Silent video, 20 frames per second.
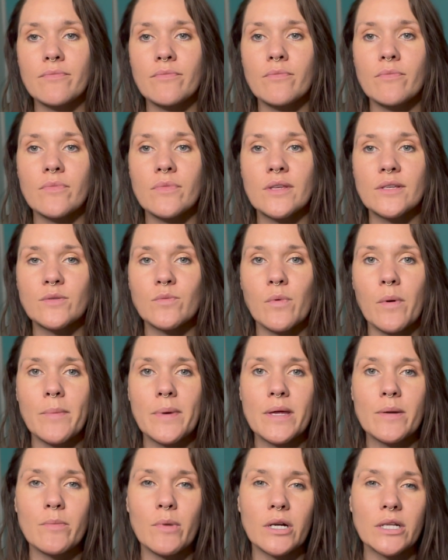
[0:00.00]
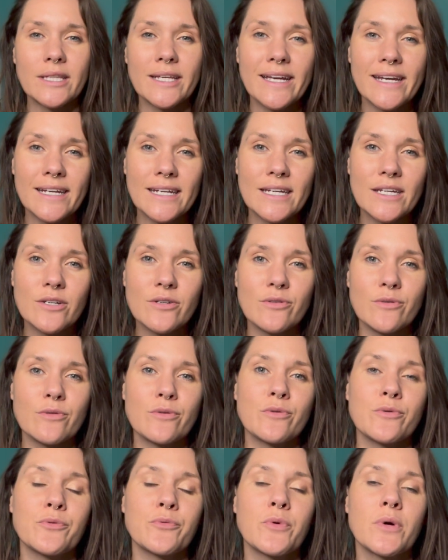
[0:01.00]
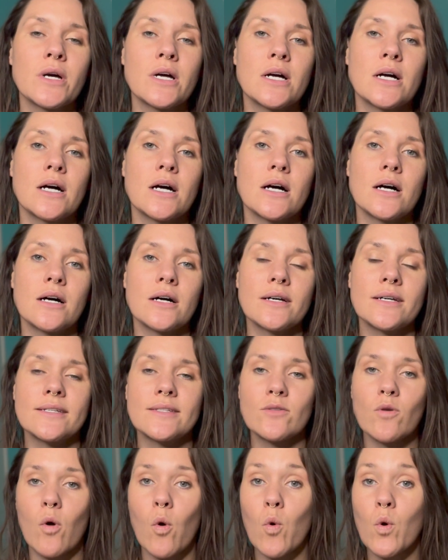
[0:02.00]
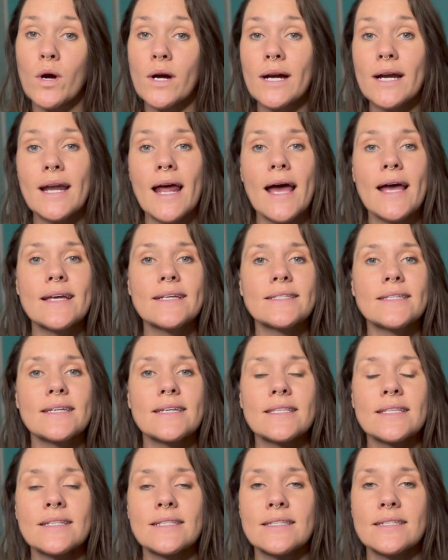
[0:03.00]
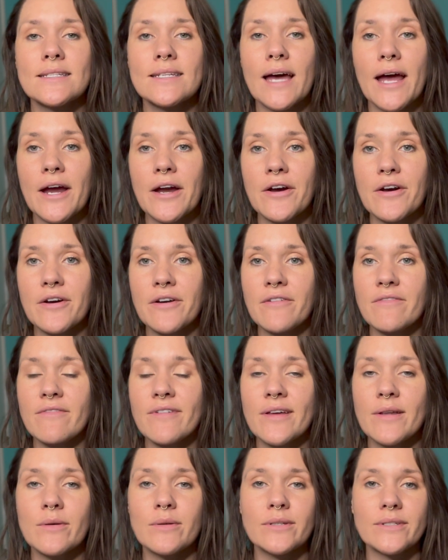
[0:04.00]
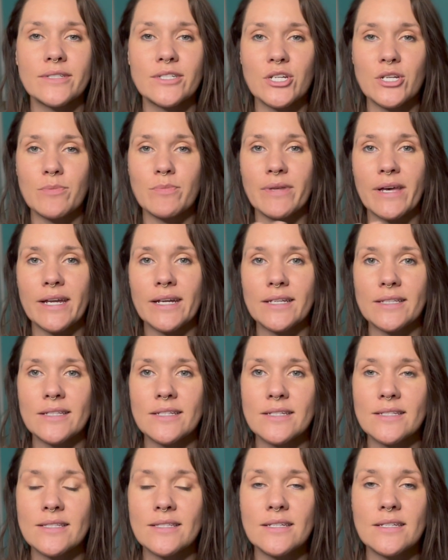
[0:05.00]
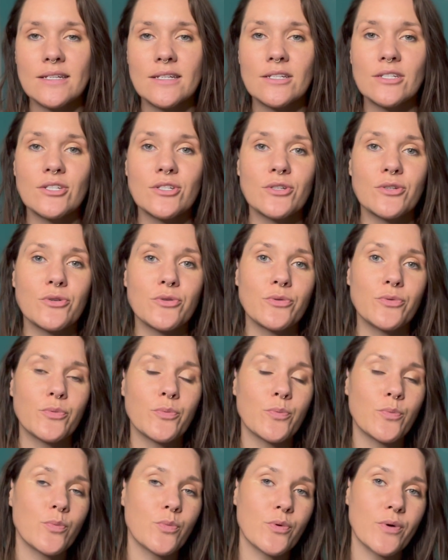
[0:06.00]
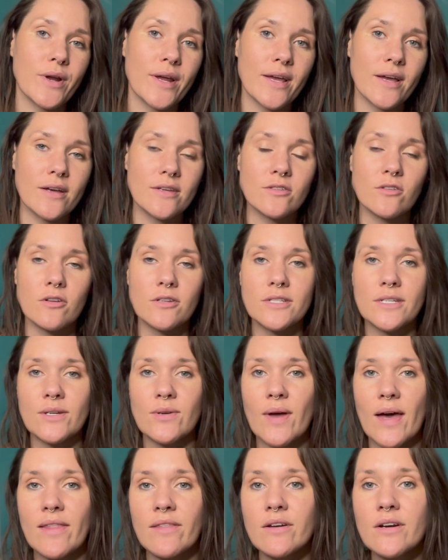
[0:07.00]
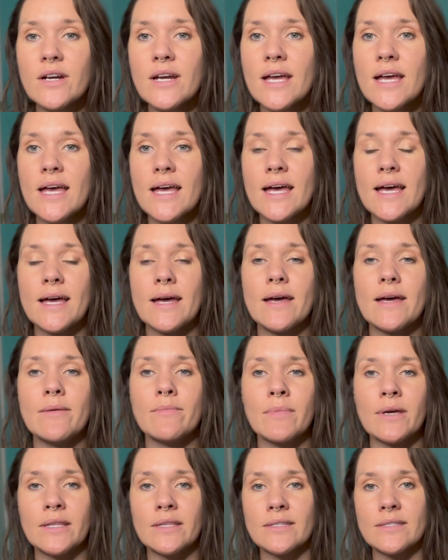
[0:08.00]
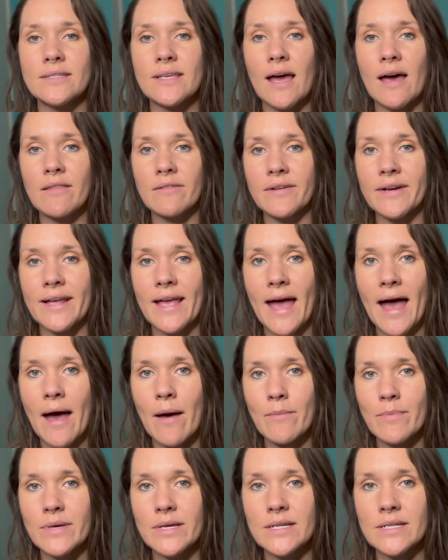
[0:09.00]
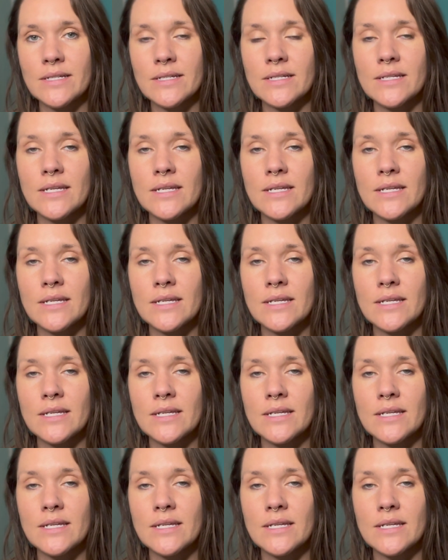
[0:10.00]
this woman, Marlene, who is organizing this entire event, she planted this seed to bring us all together and make this gathering happen